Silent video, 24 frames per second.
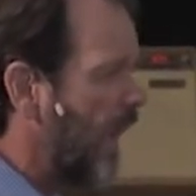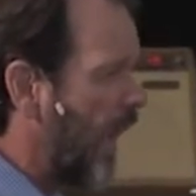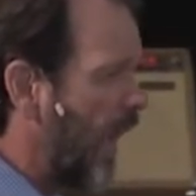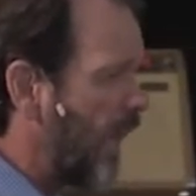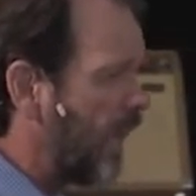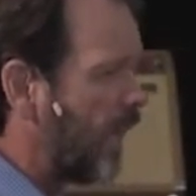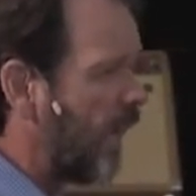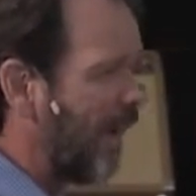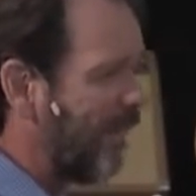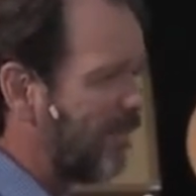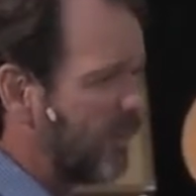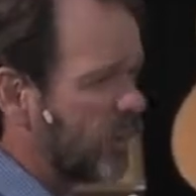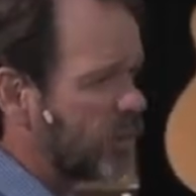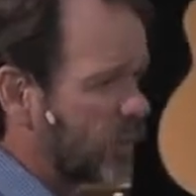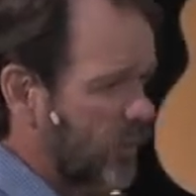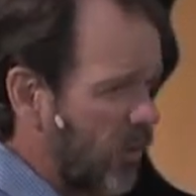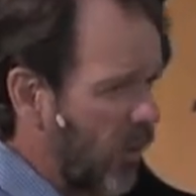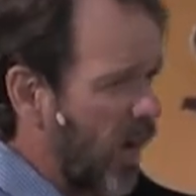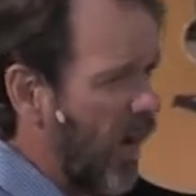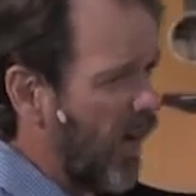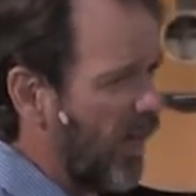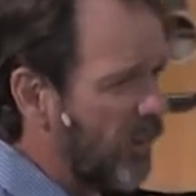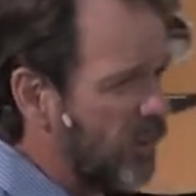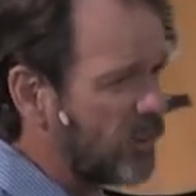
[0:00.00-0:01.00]
and that of His
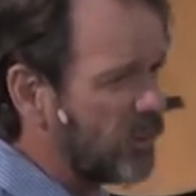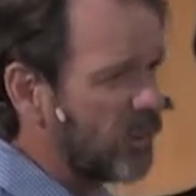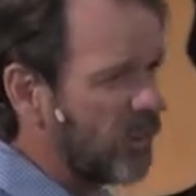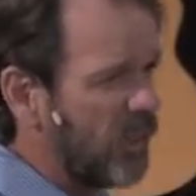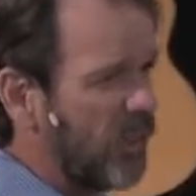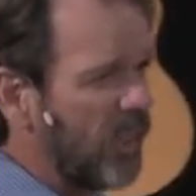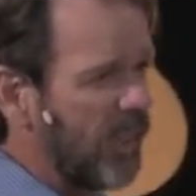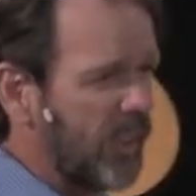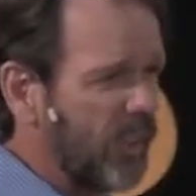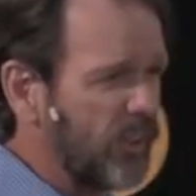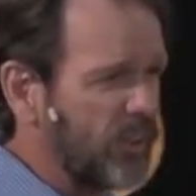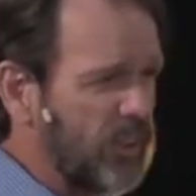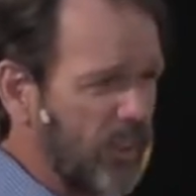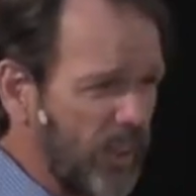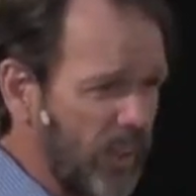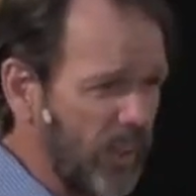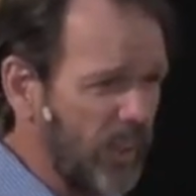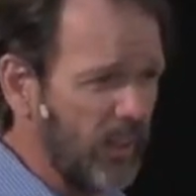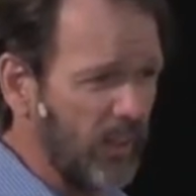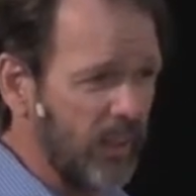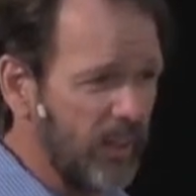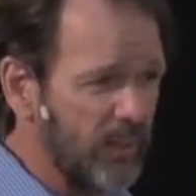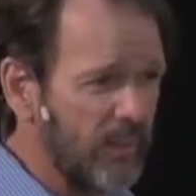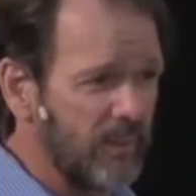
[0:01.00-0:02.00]
Christ is
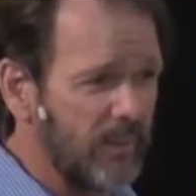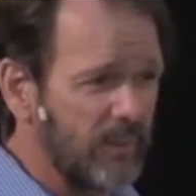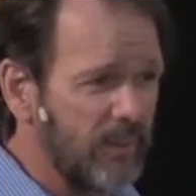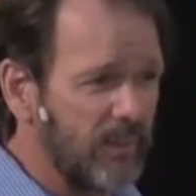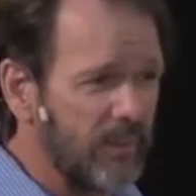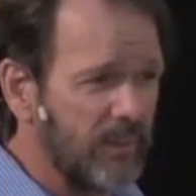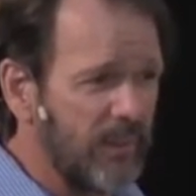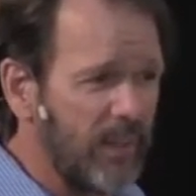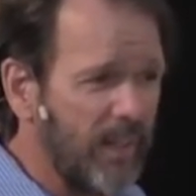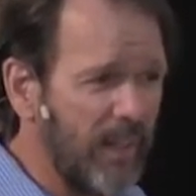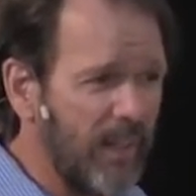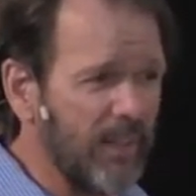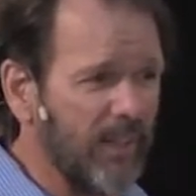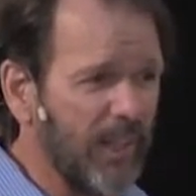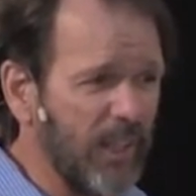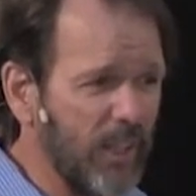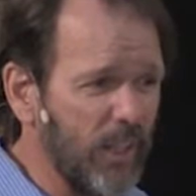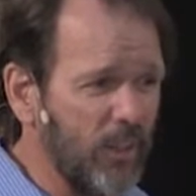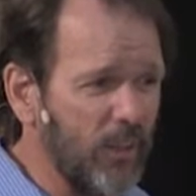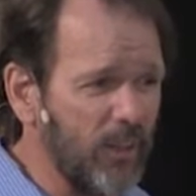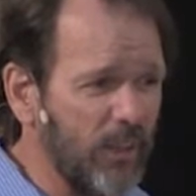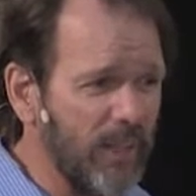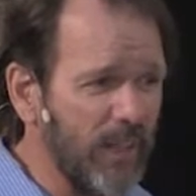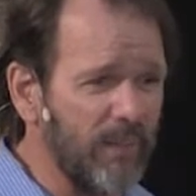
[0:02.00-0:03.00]
here.
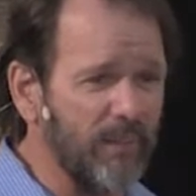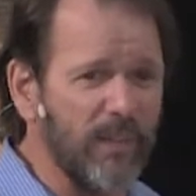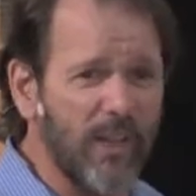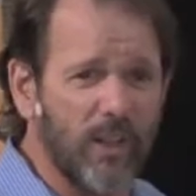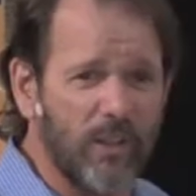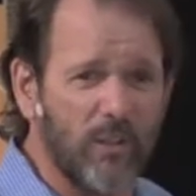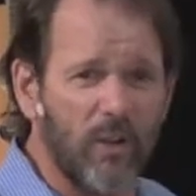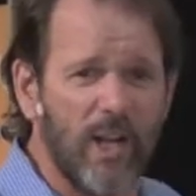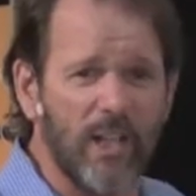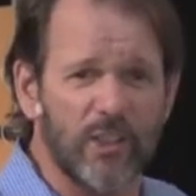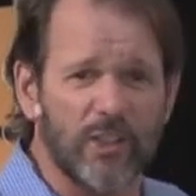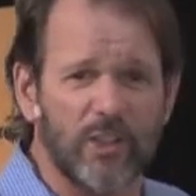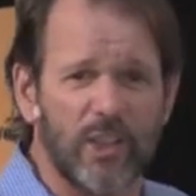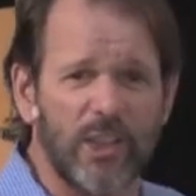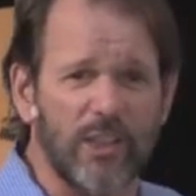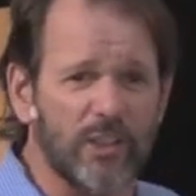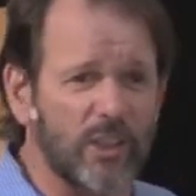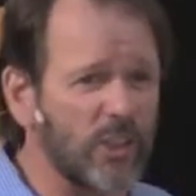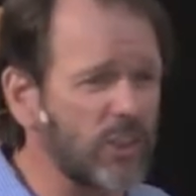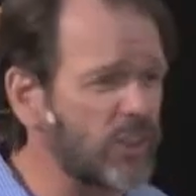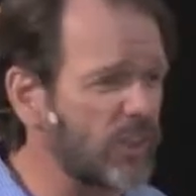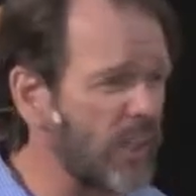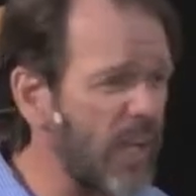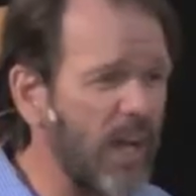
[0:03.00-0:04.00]
Hallelujah. That Christ
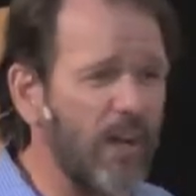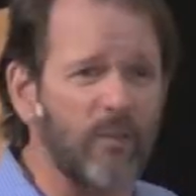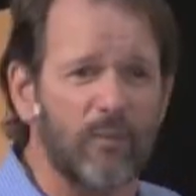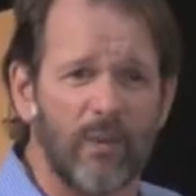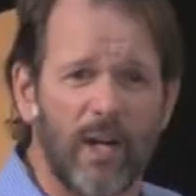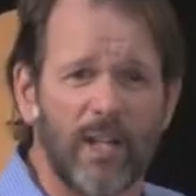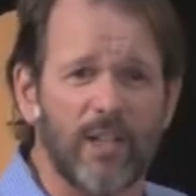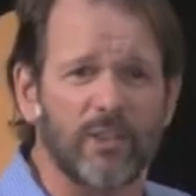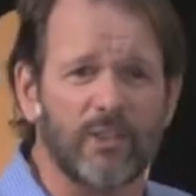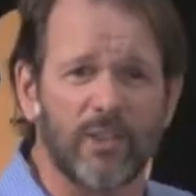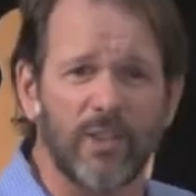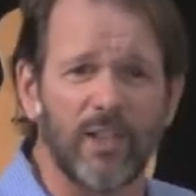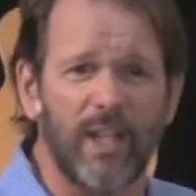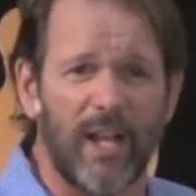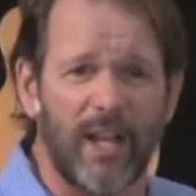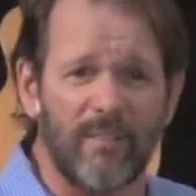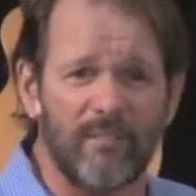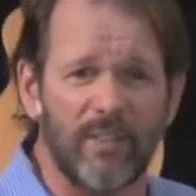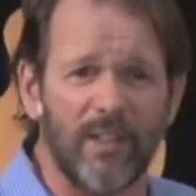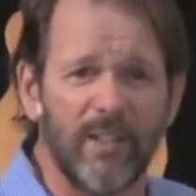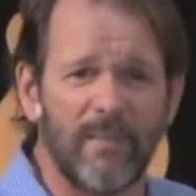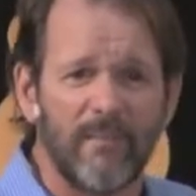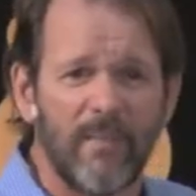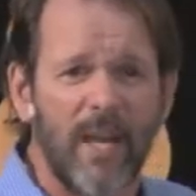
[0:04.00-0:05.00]
Jesus now reigns in
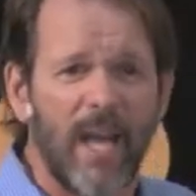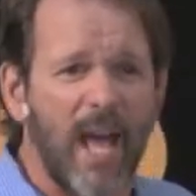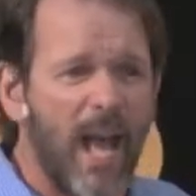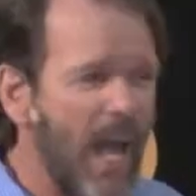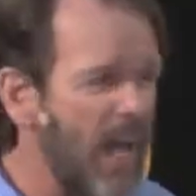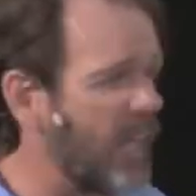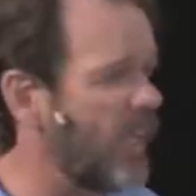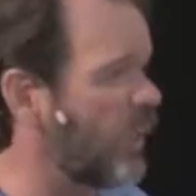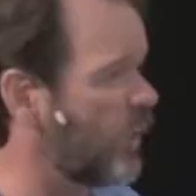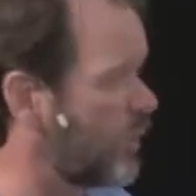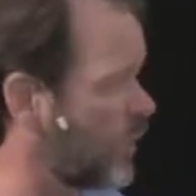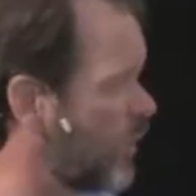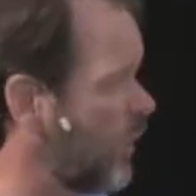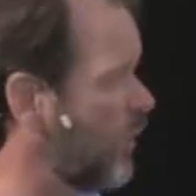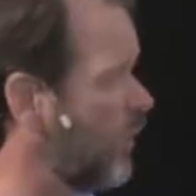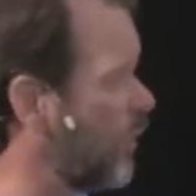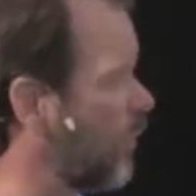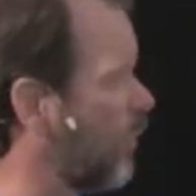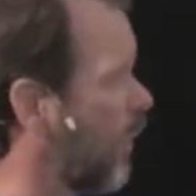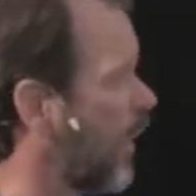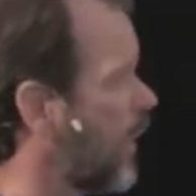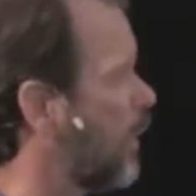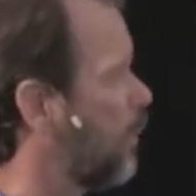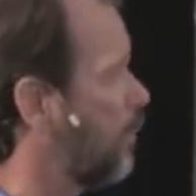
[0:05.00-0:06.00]
heaven, and He's soon to
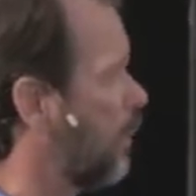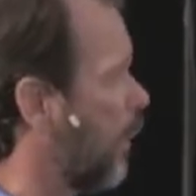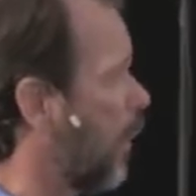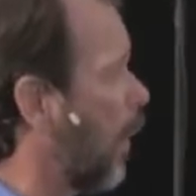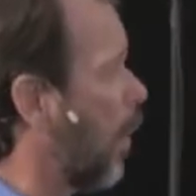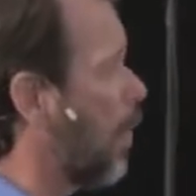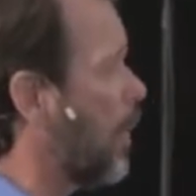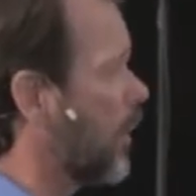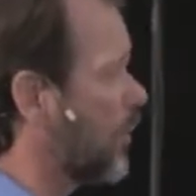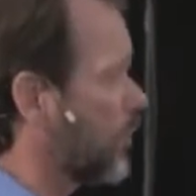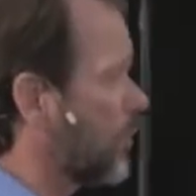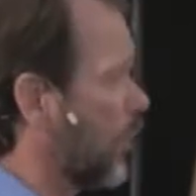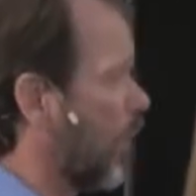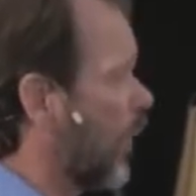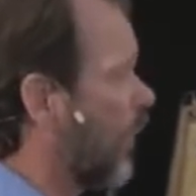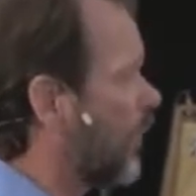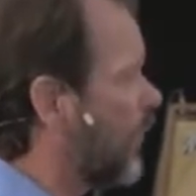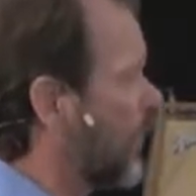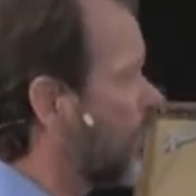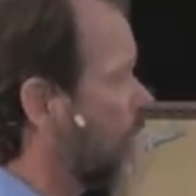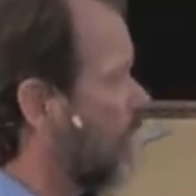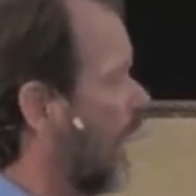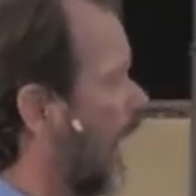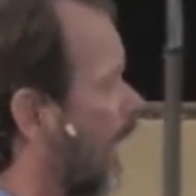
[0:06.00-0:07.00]
reign upon this earth.
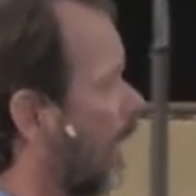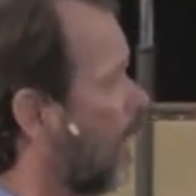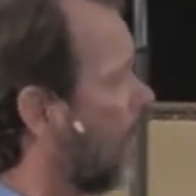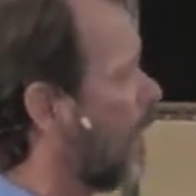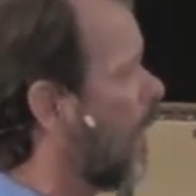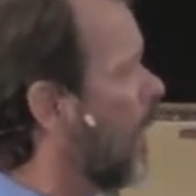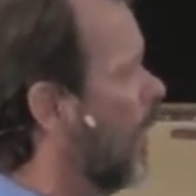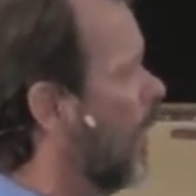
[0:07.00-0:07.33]
He's now